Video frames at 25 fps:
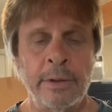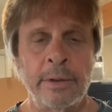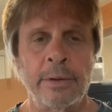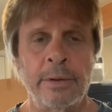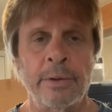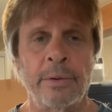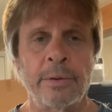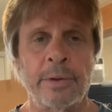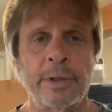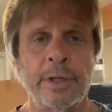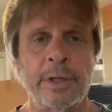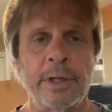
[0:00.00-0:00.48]

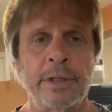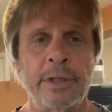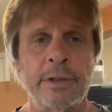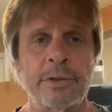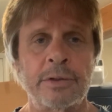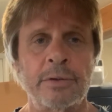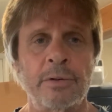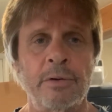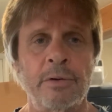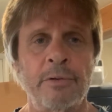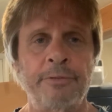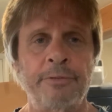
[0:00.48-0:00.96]
Okay,
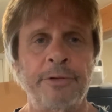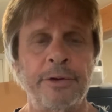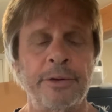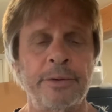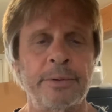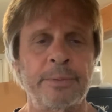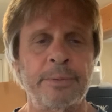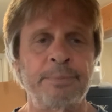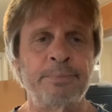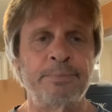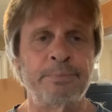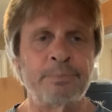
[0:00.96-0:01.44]
so if
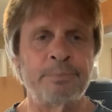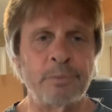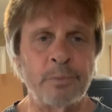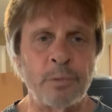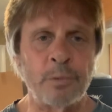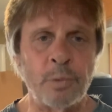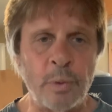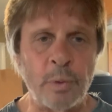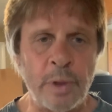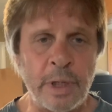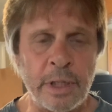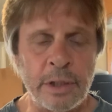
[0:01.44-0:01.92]
you
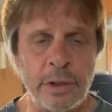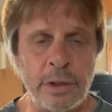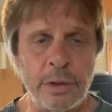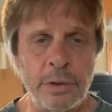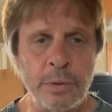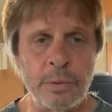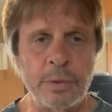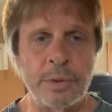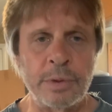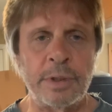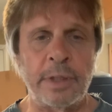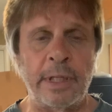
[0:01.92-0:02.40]
want to
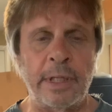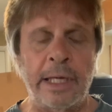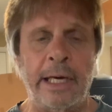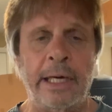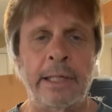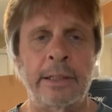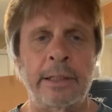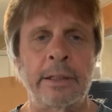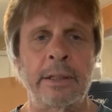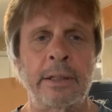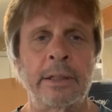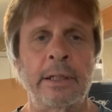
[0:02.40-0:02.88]
use
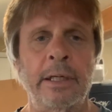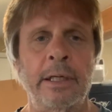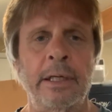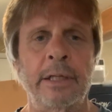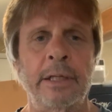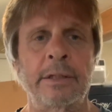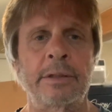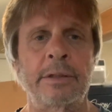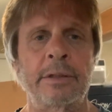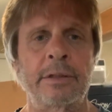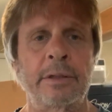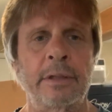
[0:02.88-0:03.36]
that
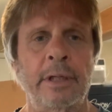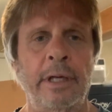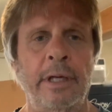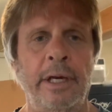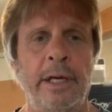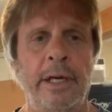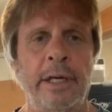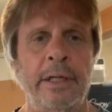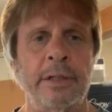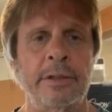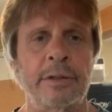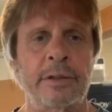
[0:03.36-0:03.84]
as
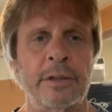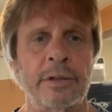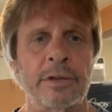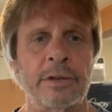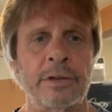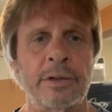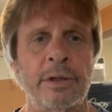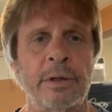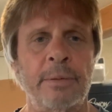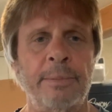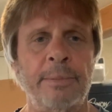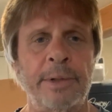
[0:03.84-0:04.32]
the
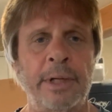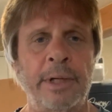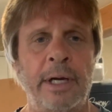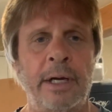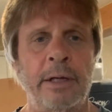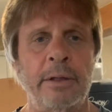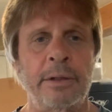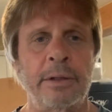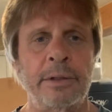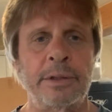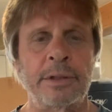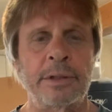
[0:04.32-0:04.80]

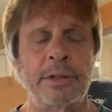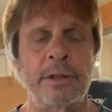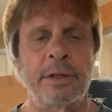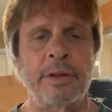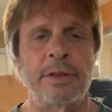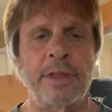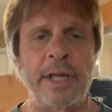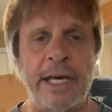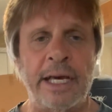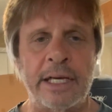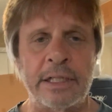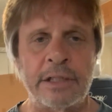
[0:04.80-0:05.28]
terminology,
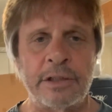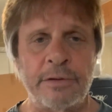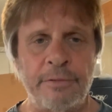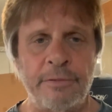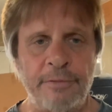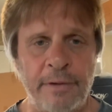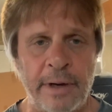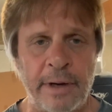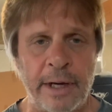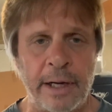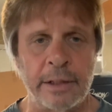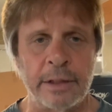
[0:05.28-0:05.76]
that's
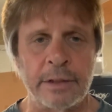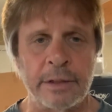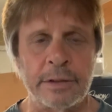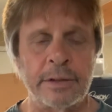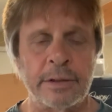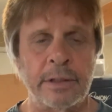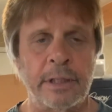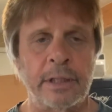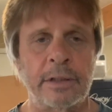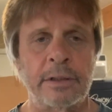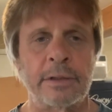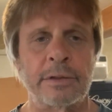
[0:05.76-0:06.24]
fine. It's
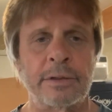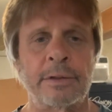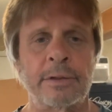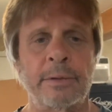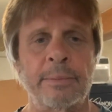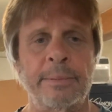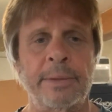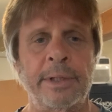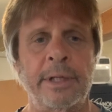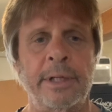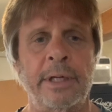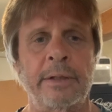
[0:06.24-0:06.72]
not the
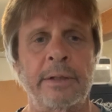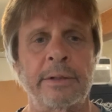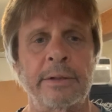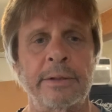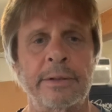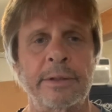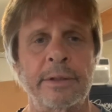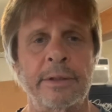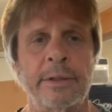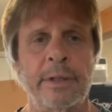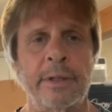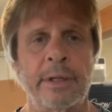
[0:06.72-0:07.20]

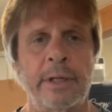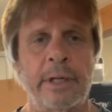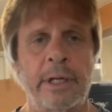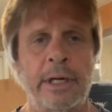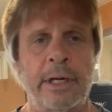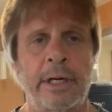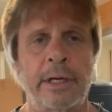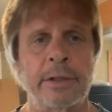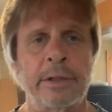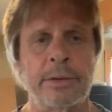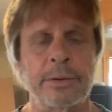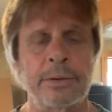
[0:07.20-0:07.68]
terminology that
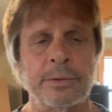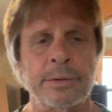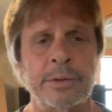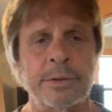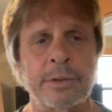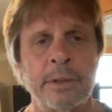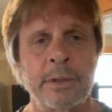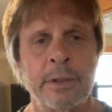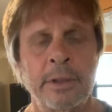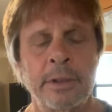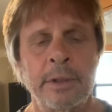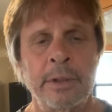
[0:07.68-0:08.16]
I use.